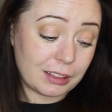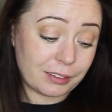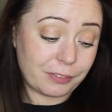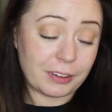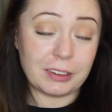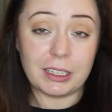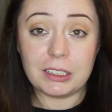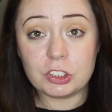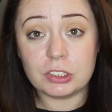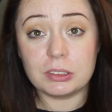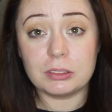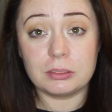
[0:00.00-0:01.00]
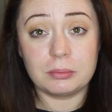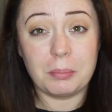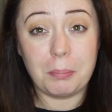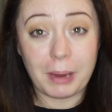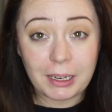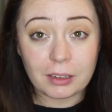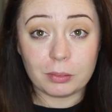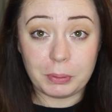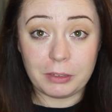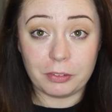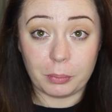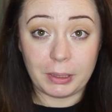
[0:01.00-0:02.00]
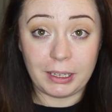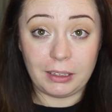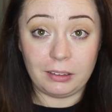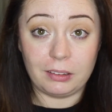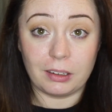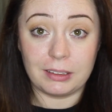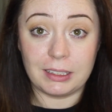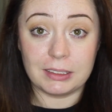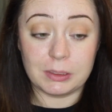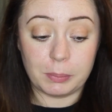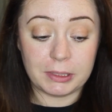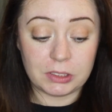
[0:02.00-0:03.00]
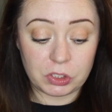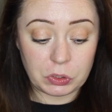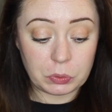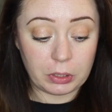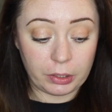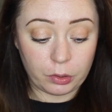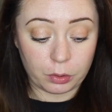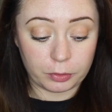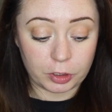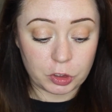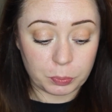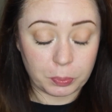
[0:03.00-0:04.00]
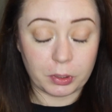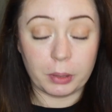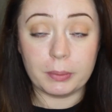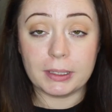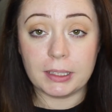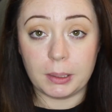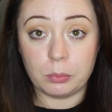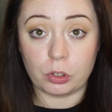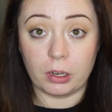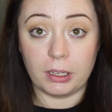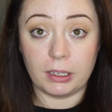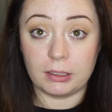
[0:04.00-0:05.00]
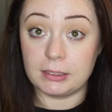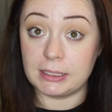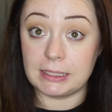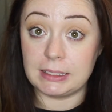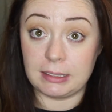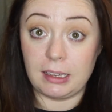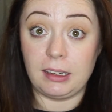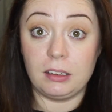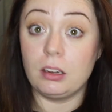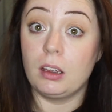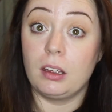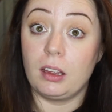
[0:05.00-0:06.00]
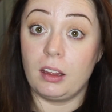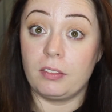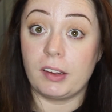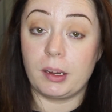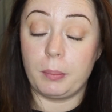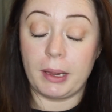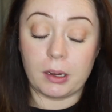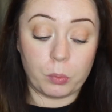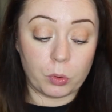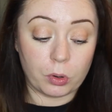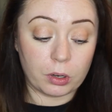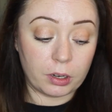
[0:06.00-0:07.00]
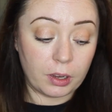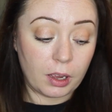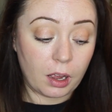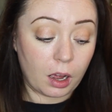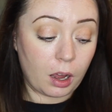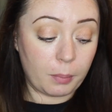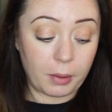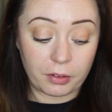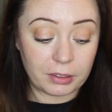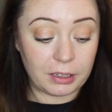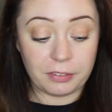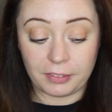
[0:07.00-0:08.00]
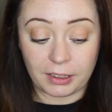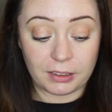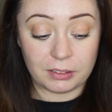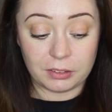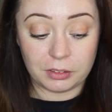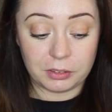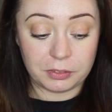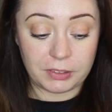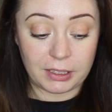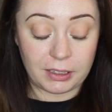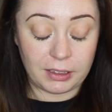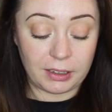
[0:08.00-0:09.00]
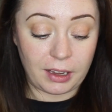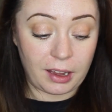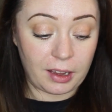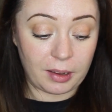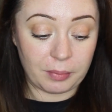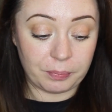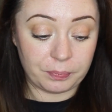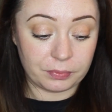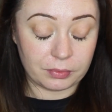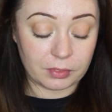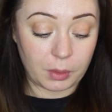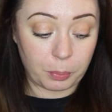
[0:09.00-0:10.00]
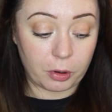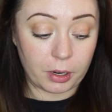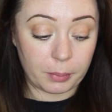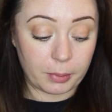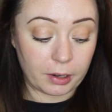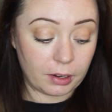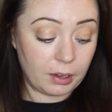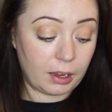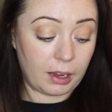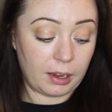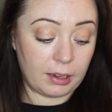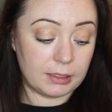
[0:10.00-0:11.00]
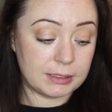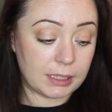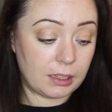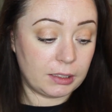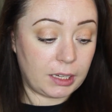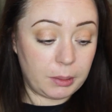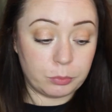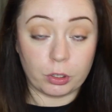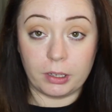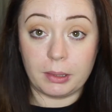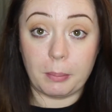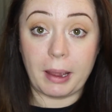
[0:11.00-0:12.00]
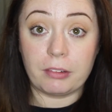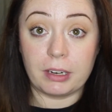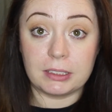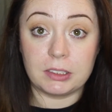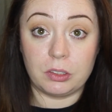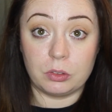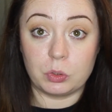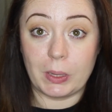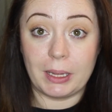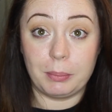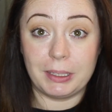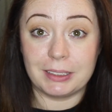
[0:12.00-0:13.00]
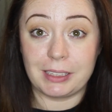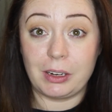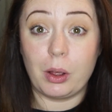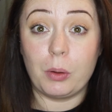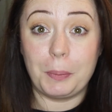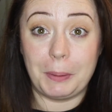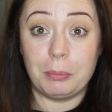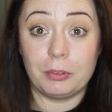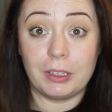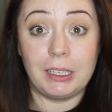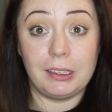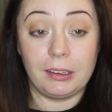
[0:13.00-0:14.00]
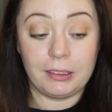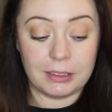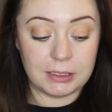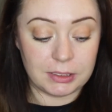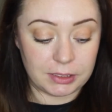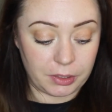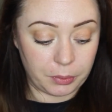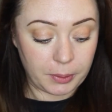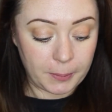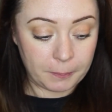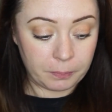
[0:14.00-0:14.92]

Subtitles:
the foundation may not be for me. I think it's a bit too light coverage, but I will keep trying it to see if I can make it work. I'm already a fan of the primer, and I'll keep trying the Matte Rescue as well because I know people really like this too.